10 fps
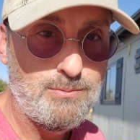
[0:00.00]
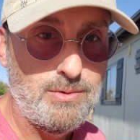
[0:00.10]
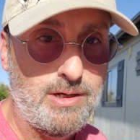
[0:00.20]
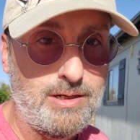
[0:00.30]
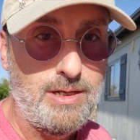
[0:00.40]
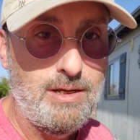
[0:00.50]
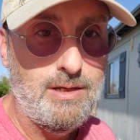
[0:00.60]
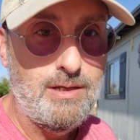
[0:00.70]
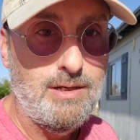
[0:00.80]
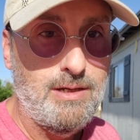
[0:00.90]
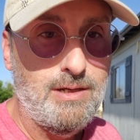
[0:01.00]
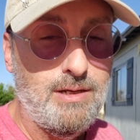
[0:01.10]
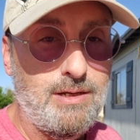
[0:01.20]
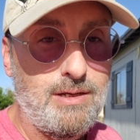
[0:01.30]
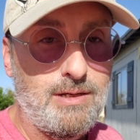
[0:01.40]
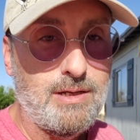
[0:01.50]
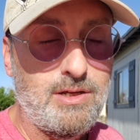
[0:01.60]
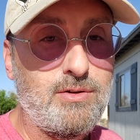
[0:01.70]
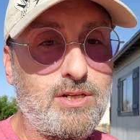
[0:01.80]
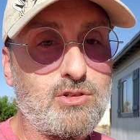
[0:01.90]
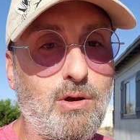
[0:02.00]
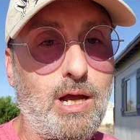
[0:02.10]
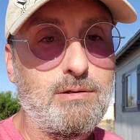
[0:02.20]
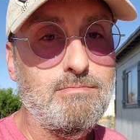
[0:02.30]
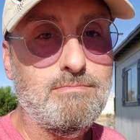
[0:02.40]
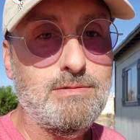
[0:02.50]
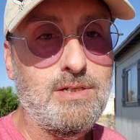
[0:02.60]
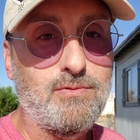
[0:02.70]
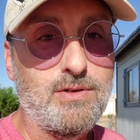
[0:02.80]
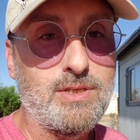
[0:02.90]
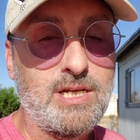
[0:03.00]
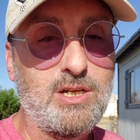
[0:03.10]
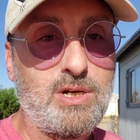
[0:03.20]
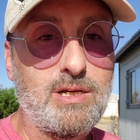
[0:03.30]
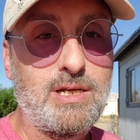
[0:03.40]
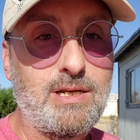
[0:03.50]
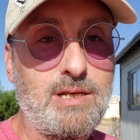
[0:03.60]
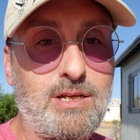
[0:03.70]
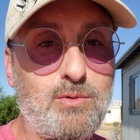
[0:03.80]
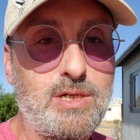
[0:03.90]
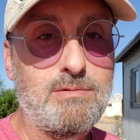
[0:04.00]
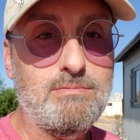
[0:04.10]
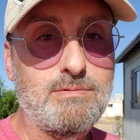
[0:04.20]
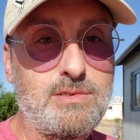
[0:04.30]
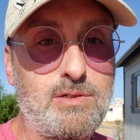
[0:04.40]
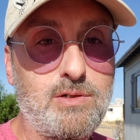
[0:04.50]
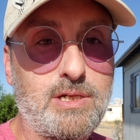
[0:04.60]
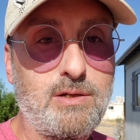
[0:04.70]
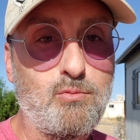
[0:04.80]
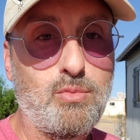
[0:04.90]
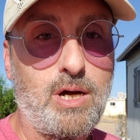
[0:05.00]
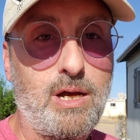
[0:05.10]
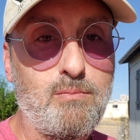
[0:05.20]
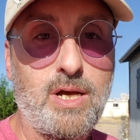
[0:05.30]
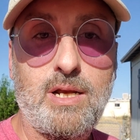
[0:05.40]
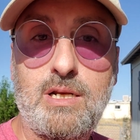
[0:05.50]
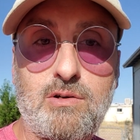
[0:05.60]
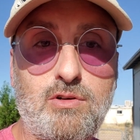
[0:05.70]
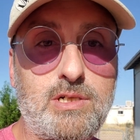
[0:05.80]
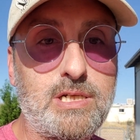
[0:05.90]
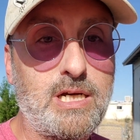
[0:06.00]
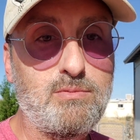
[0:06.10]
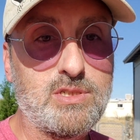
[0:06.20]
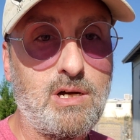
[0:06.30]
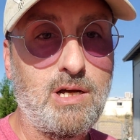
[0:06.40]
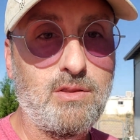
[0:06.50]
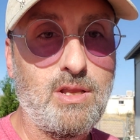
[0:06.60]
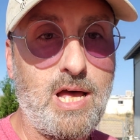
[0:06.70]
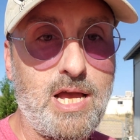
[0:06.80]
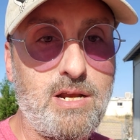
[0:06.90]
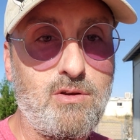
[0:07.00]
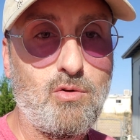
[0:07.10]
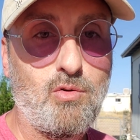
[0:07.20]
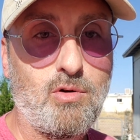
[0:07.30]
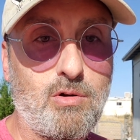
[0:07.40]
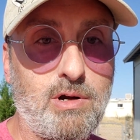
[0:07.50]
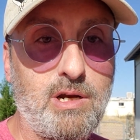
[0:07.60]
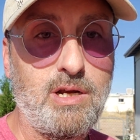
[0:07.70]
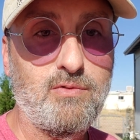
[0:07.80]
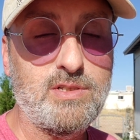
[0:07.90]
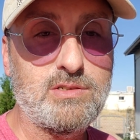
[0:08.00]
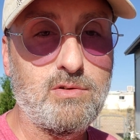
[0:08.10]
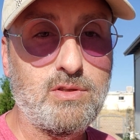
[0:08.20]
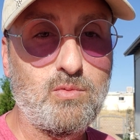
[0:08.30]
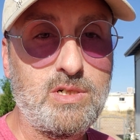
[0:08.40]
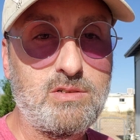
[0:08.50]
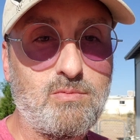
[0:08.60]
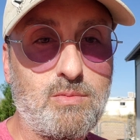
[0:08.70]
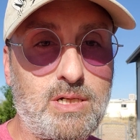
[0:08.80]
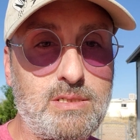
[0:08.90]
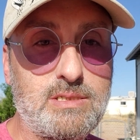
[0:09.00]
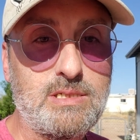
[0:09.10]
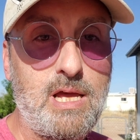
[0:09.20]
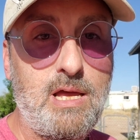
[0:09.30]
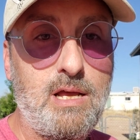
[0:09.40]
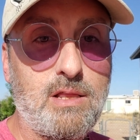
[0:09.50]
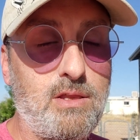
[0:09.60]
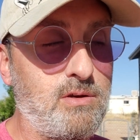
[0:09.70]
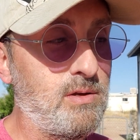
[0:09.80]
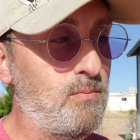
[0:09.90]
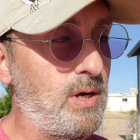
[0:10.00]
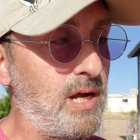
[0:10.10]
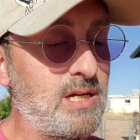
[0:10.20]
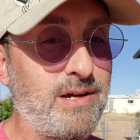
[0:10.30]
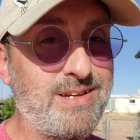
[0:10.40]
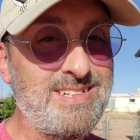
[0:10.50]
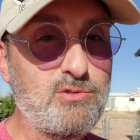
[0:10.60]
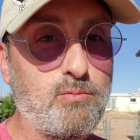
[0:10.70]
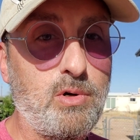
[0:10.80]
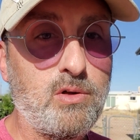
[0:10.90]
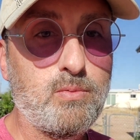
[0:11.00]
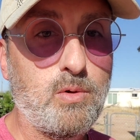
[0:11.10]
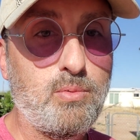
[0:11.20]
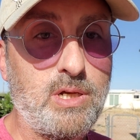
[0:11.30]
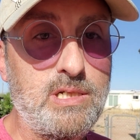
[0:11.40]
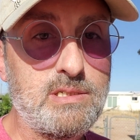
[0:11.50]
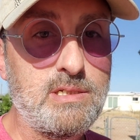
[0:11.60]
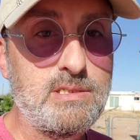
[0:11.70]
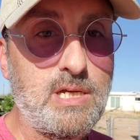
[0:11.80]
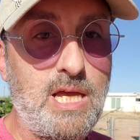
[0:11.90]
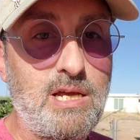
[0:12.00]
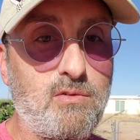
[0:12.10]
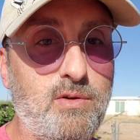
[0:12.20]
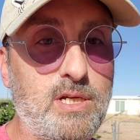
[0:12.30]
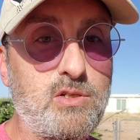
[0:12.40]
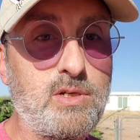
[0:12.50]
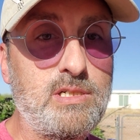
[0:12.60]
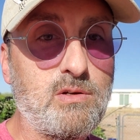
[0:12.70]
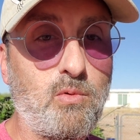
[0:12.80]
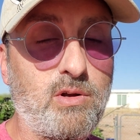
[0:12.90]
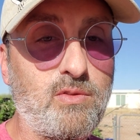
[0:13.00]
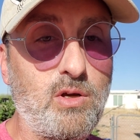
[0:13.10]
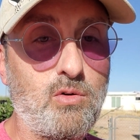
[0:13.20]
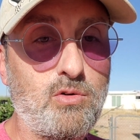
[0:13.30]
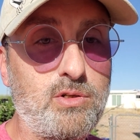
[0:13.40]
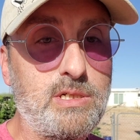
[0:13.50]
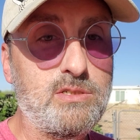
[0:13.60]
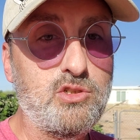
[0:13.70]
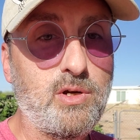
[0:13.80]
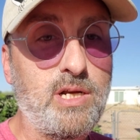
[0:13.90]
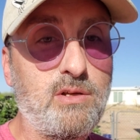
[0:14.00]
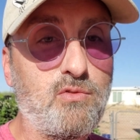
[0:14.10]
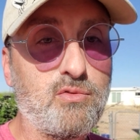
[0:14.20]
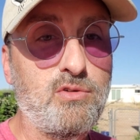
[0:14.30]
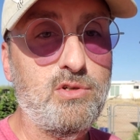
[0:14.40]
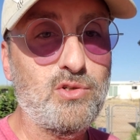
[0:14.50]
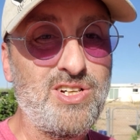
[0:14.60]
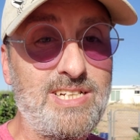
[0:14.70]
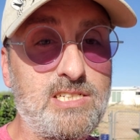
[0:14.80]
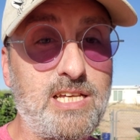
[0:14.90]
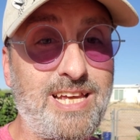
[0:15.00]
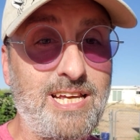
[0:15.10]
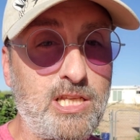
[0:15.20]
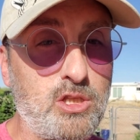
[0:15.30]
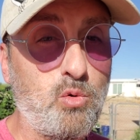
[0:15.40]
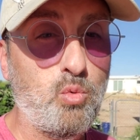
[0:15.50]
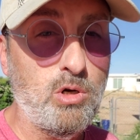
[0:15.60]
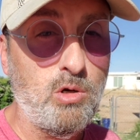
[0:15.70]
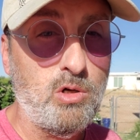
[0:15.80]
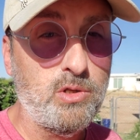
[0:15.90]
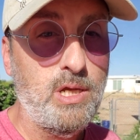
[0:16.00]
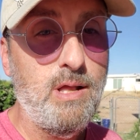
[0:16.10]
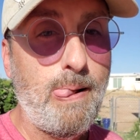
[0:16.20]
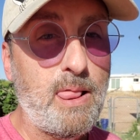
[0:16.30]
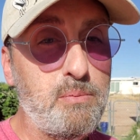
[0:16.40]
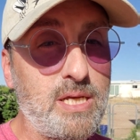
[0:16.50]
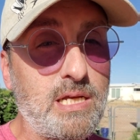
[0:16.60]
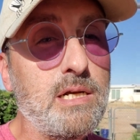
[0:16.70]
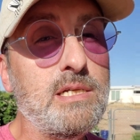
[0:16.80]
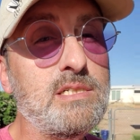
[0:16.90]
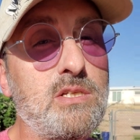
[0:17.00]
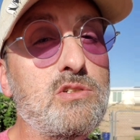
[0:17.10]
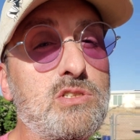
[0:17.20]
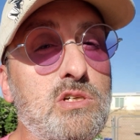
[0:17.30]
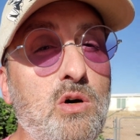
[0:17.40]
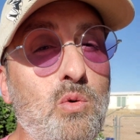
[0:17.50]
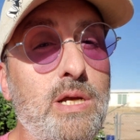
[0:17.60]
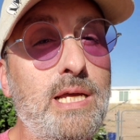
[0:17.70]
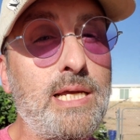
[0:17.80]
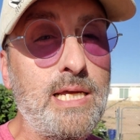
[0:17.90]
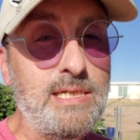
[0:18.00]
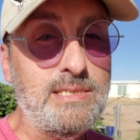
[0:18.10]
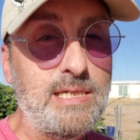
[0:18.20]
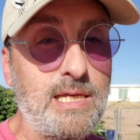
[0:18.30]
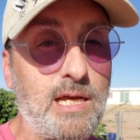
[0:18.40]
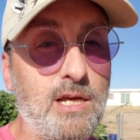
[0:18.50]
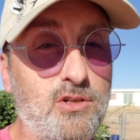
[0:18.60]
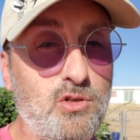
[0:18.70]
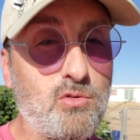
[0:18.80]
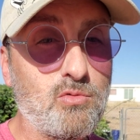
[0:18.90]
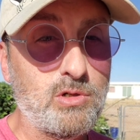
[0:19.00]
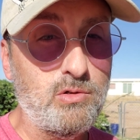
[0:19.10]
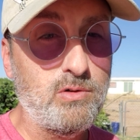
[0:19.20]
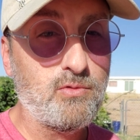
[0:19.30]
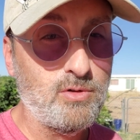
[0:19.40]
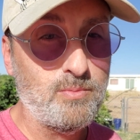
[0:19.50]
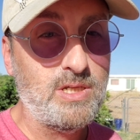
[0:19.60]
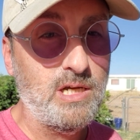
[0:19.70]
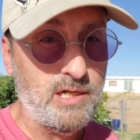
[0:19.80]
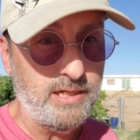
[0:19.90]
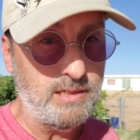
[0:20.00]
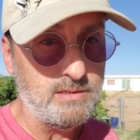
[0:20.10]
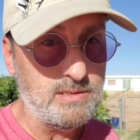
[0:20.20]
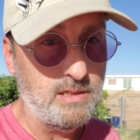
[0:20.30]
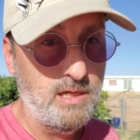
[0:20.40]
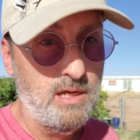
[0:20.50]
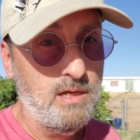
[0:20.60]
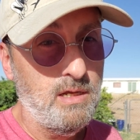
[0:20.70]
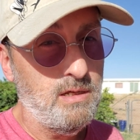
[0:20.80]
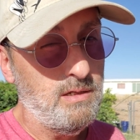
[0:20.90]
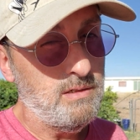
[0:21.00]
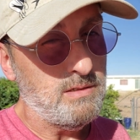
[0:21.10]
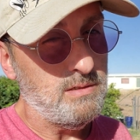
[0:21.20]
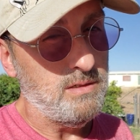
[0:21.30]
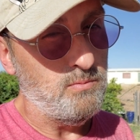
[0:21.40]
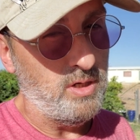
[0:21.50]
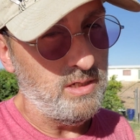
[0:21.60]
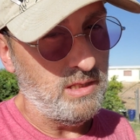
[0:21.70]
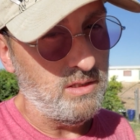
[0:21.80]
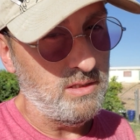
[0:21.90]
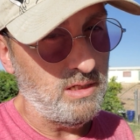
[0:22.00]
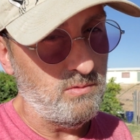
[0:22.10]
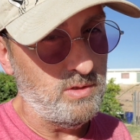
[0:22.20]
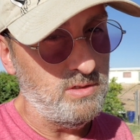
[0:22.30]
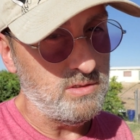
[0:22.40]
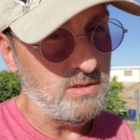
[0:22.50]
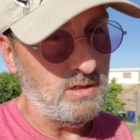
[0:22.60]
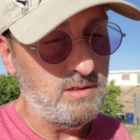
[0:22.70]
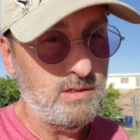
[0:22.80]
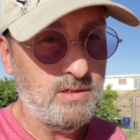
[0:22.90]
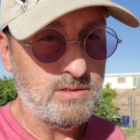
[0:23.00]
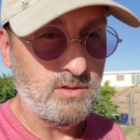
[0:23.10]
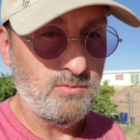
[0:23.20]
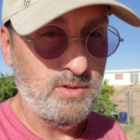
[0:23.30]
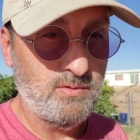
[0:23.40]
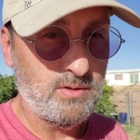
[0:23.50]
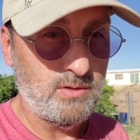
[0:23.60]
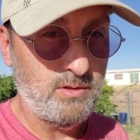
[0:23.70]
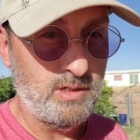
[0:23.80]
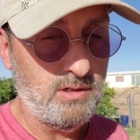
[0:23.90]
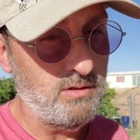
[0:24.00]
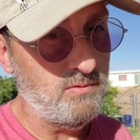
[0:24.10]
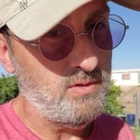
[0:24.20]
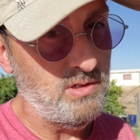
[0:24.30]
But give it a try. If you're thinking about getting into it, you can buy many different types online, or if it's during the winter months, you can buy cuttings from multiple places. Fig trees are one of the oldest traded fruit trees in the world because they're so easy to root from cuttings. You might not think that when you start. There's a little bit of a learning curve.